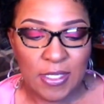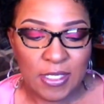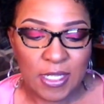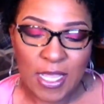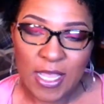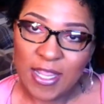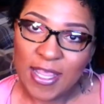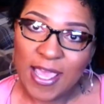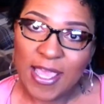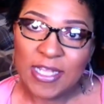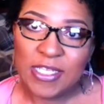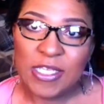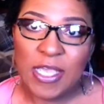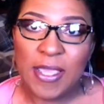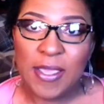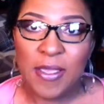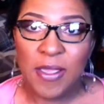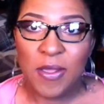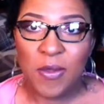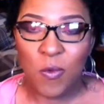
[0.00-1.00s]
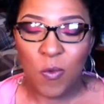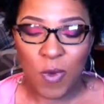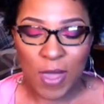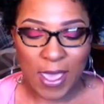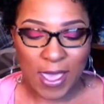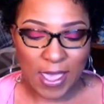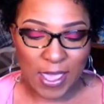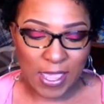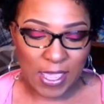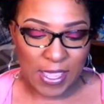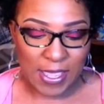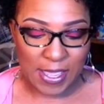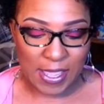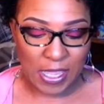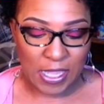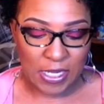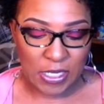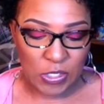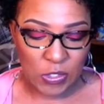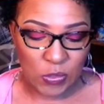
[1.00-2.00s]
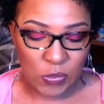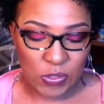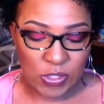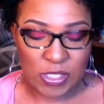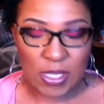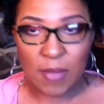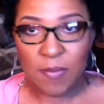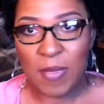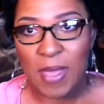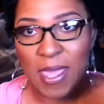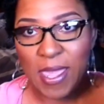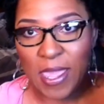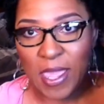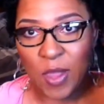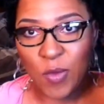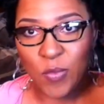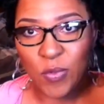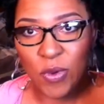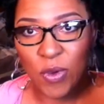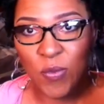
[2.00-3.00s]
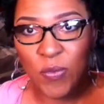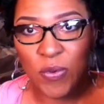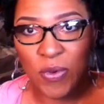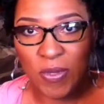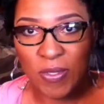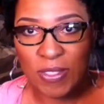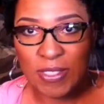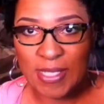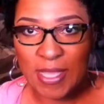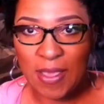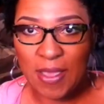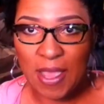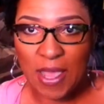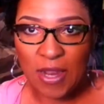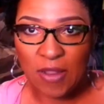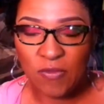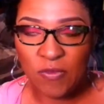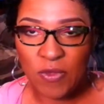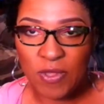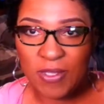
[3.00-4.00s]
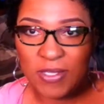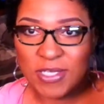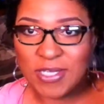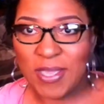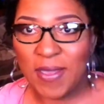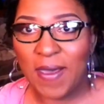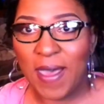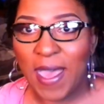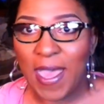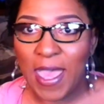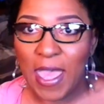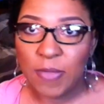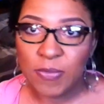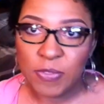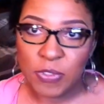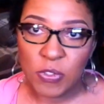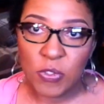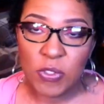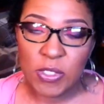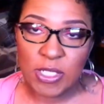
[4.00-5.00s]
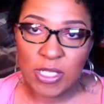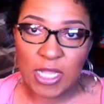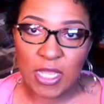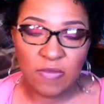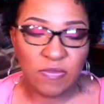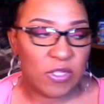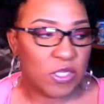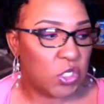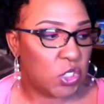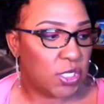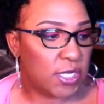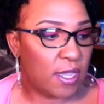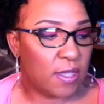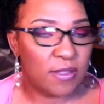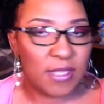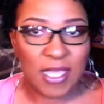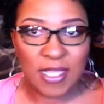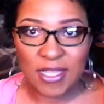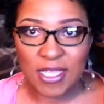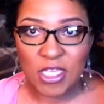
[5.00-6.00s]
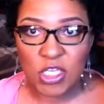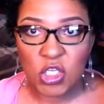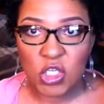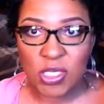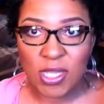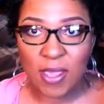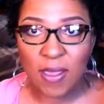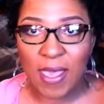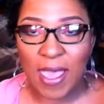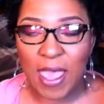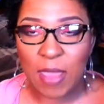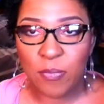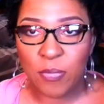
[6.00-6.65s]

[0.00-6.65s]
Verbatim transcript: And that's why I used my Ampro Pro Style Olive Oil Gel. I absolutely love this gel. Now this gel I